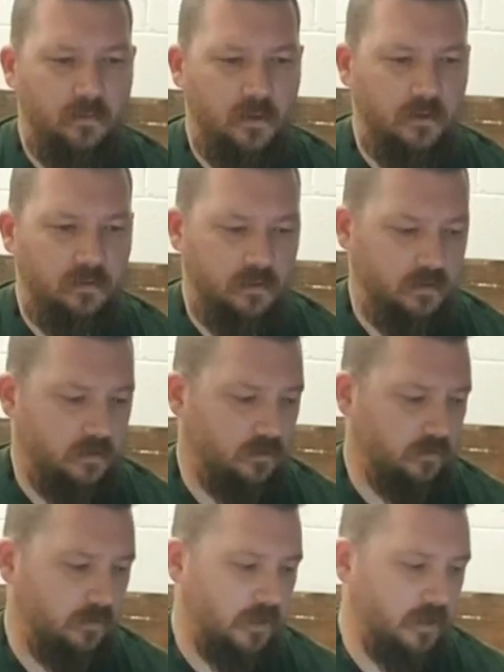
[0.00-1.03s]
uh, videos on
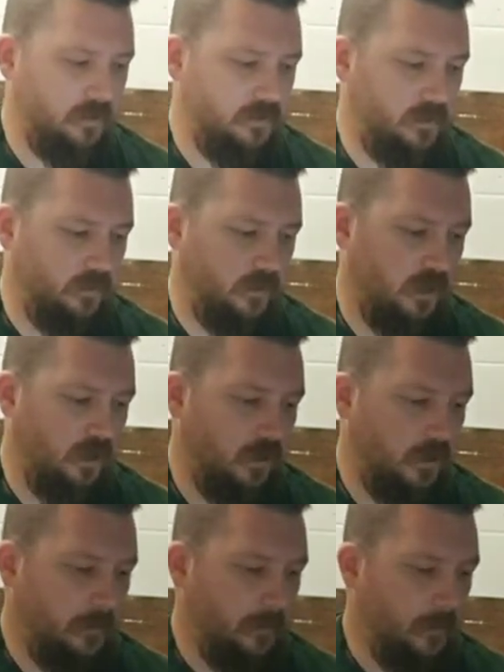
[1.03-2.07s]
historical accuracy and whatnot
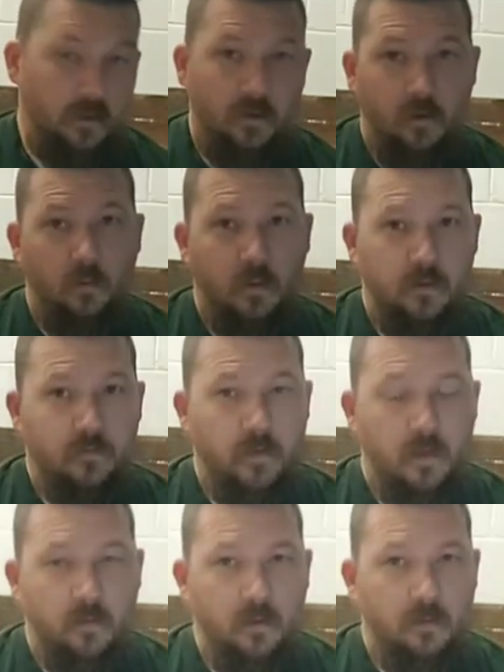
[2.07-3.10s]
including a really
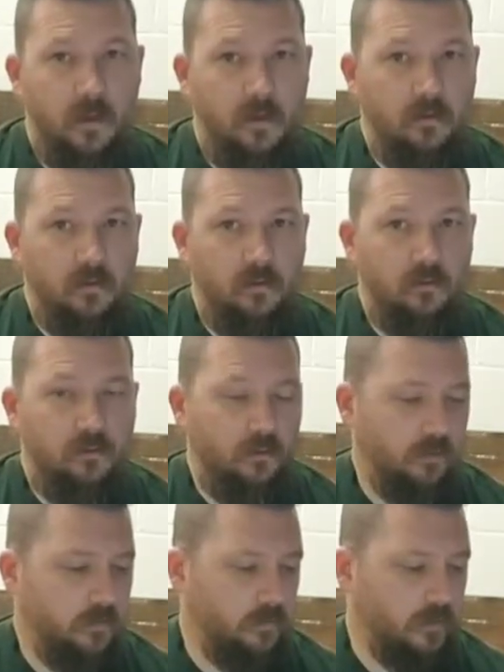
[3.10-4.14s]
funny one about an old
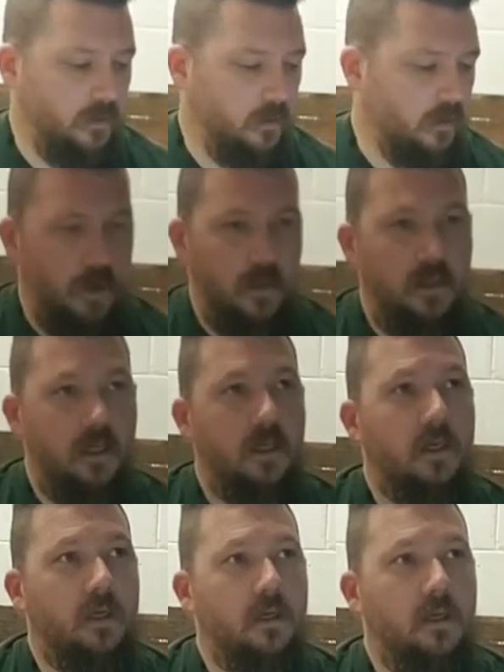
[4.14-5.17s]
Troy movie. But
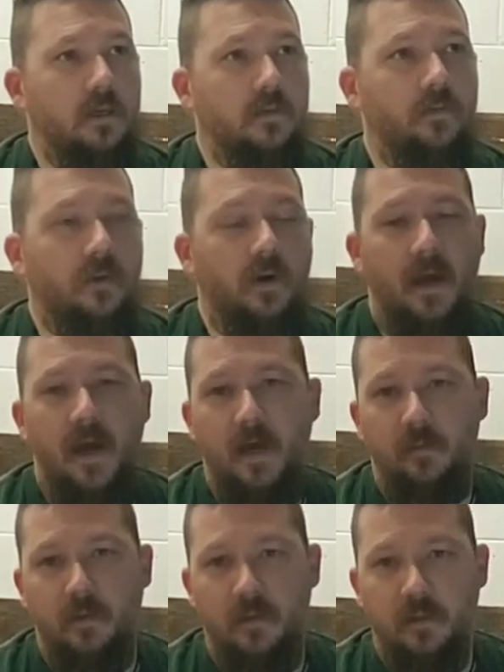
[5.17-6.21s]
he is very
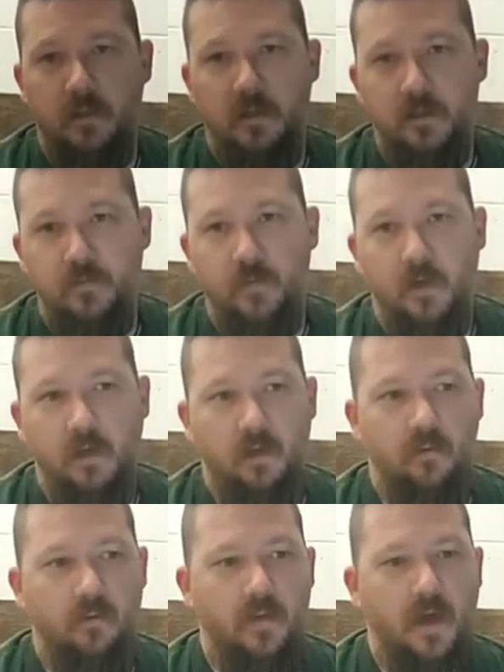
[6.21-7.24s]
adamant in his
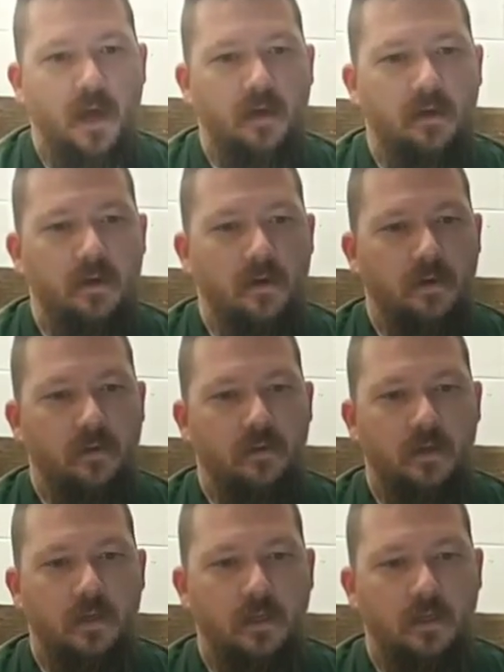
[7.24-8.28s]
video that
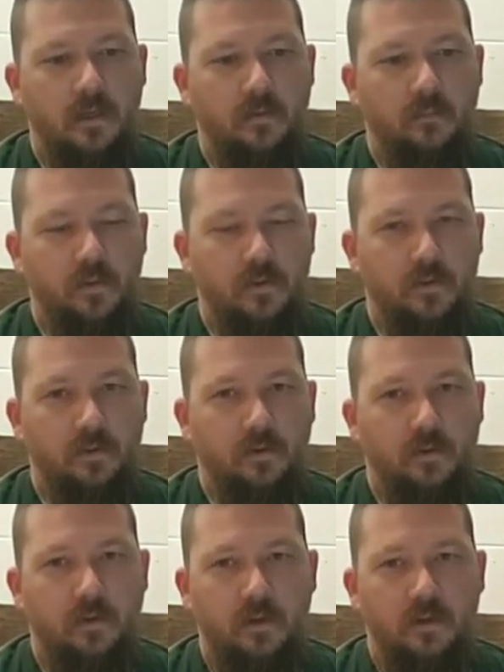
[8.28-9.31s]
the
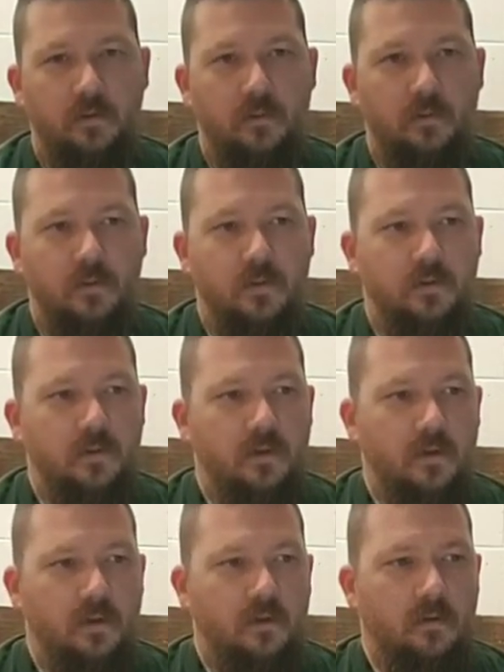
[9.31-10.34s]
berserker used
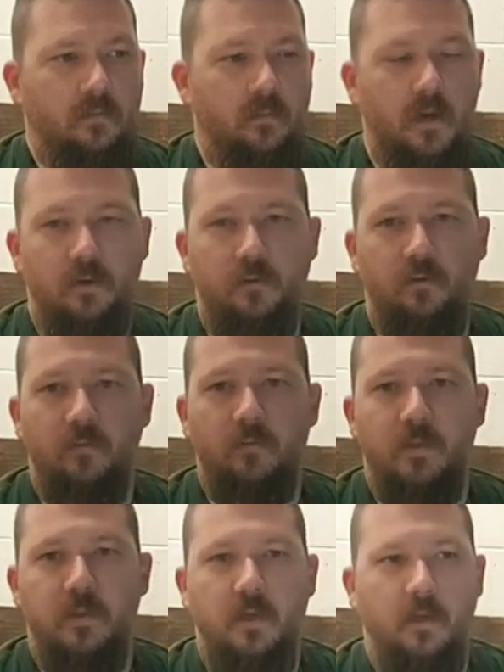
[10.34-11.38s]

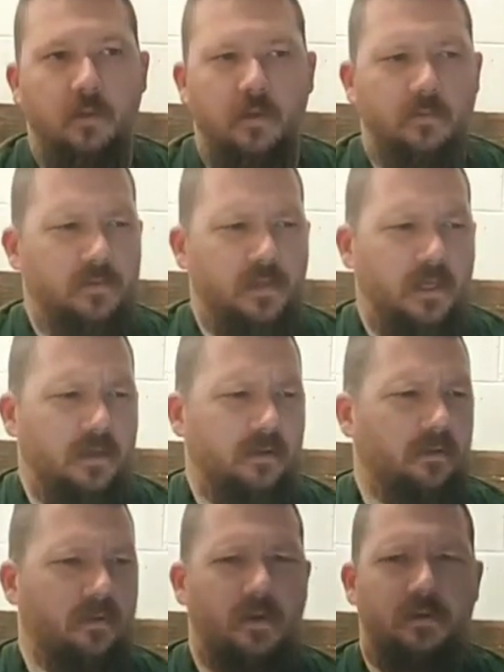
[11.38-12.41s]
mushrooms, and that was
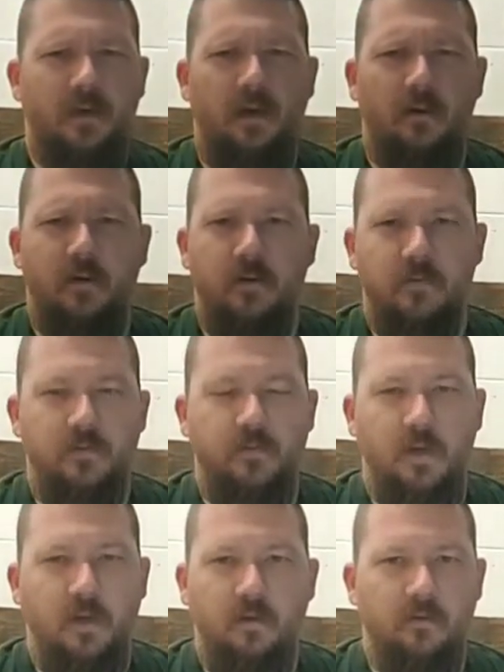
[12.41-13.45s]
like the entirety of his
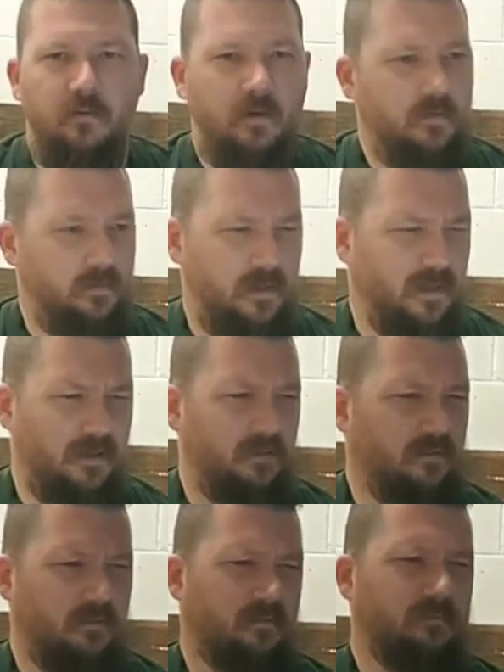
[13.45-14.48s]
video. And I was like,